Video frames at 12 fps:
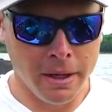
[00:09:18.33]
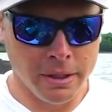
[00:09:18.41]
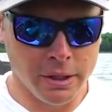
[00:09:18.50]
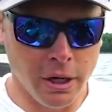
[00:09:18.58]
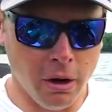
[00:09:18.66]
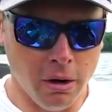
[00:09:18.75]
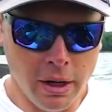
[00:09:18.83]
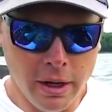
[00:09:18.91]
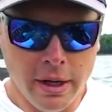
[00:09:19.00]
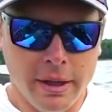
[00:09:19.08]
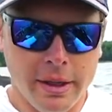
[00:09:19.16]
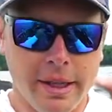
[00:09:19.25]
So
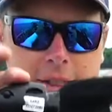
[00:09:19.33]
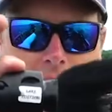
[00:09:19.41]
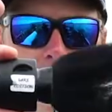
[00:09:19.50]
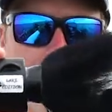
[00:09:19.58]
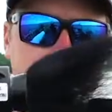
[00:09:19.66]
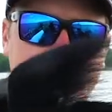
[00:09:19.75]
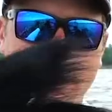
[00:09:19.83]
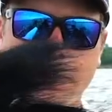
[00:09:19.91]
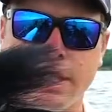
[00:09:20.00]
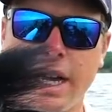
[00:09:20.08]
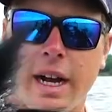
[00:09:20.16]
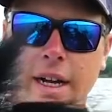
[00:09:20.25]
this is how they come
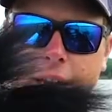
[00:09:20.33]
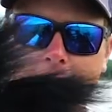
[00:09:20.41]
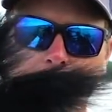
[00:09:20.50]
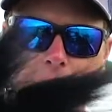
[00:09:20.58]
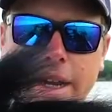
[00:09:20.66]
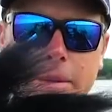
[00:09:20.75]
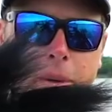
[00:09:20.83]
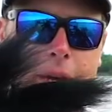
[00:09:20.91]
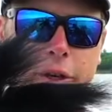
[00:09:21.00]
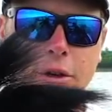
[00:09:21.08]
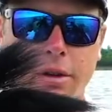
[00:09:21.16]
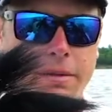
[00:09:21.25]
stock. Okay, great
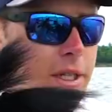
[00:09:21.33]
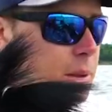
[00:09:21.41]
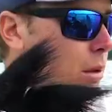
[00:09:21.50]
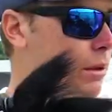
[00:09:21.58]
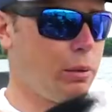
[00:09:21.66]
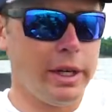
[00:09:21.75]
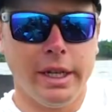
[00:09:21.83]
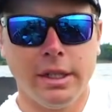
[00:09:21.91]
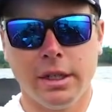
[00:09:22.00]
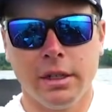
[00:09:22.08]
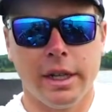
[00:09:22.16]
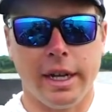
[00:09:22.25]
bait. You can fish them over
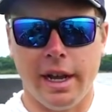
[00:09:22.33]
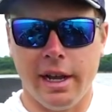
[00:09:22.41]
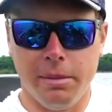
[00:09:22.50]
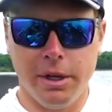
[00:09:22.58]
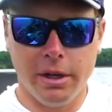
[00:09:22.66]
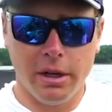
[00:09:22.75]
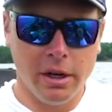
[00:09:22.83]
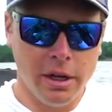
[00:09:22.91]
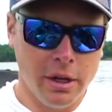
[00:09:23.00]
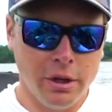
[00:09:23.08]
weeds like I am here.